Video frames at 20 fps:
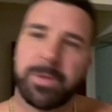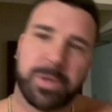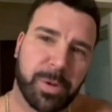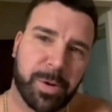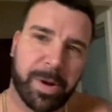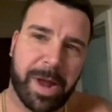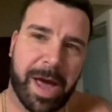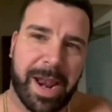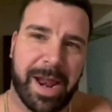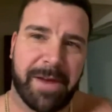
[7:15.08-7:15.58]
So
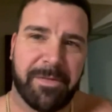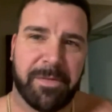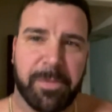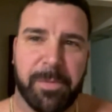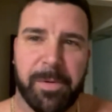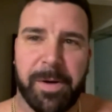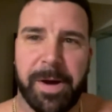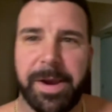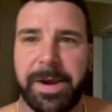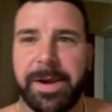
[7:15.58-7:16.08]
what on,
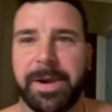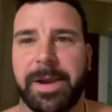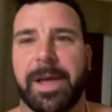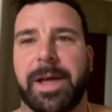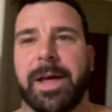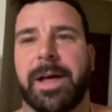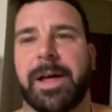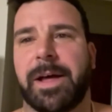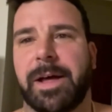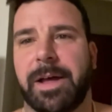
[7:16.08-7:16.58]
everyone?
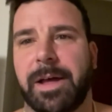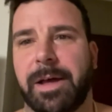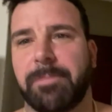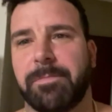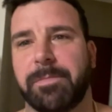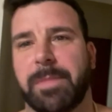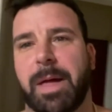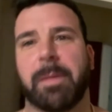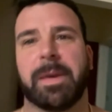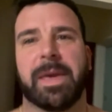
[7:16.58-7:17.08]

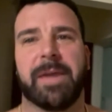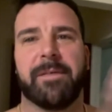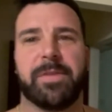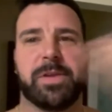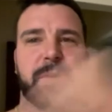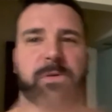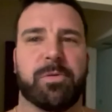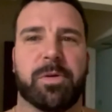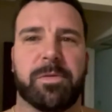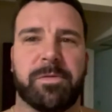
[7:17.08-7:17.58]
Um, I'm giving
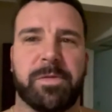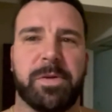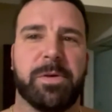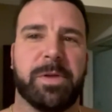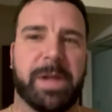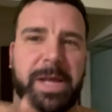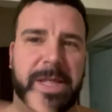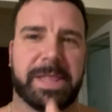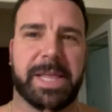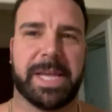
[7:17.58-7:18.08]
you a review
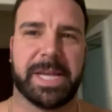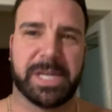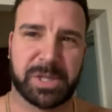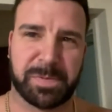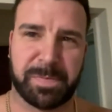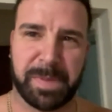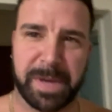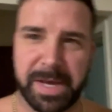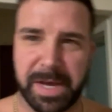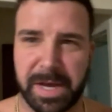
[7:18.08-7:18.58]
like
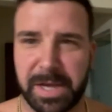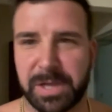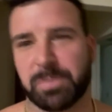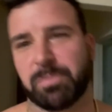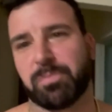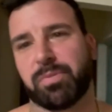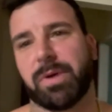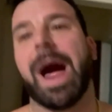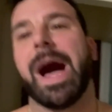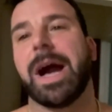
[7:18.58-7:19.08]
this because
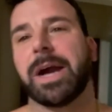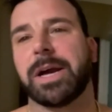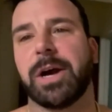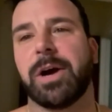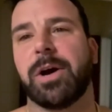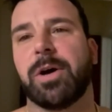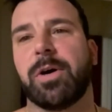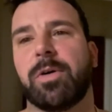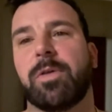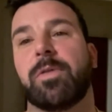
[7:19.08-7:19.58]

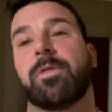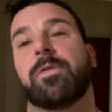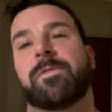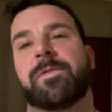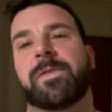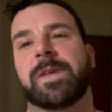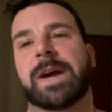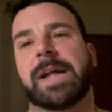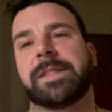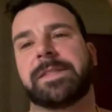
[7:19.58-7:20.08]
Branco
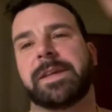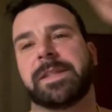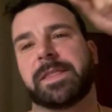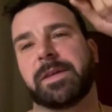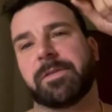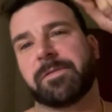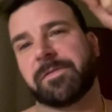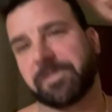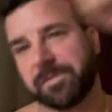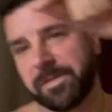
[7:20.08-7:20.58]
forgot to hit
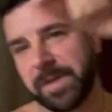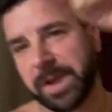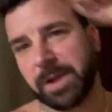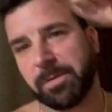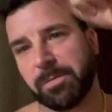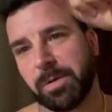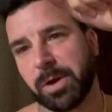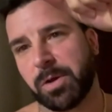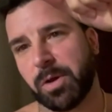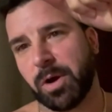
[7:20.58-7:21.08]
their
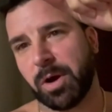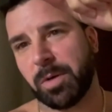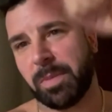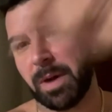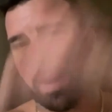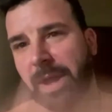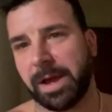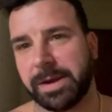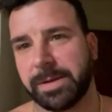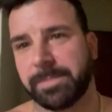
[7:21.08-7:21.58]
freaking record
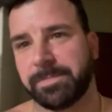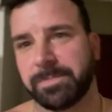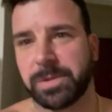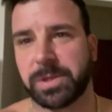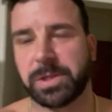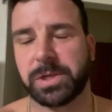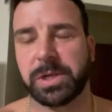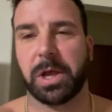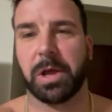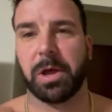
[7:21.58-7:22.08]
button.
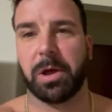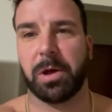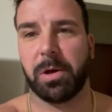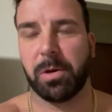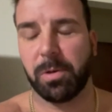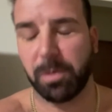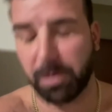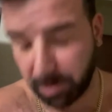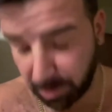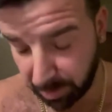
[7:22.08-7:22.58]

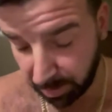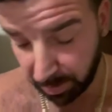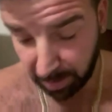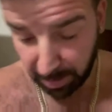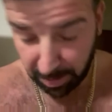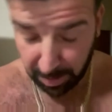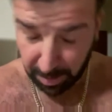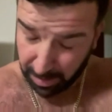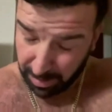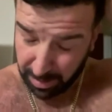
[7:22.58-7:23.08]
So
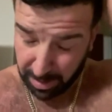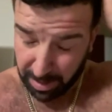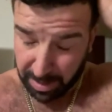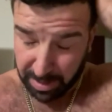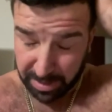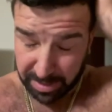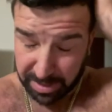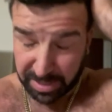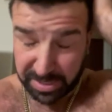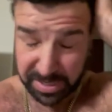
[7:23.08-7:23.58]

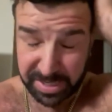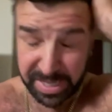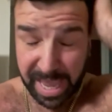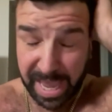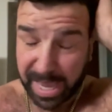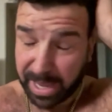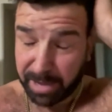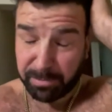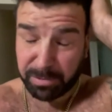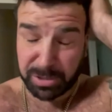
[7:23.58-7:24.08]
the
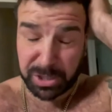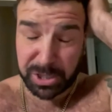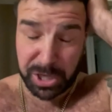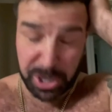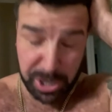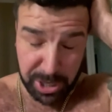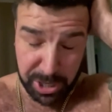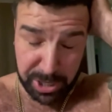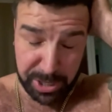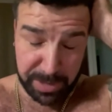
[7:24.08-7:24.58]
steak was
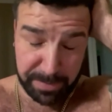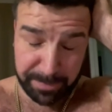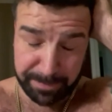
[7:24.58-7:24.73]
good.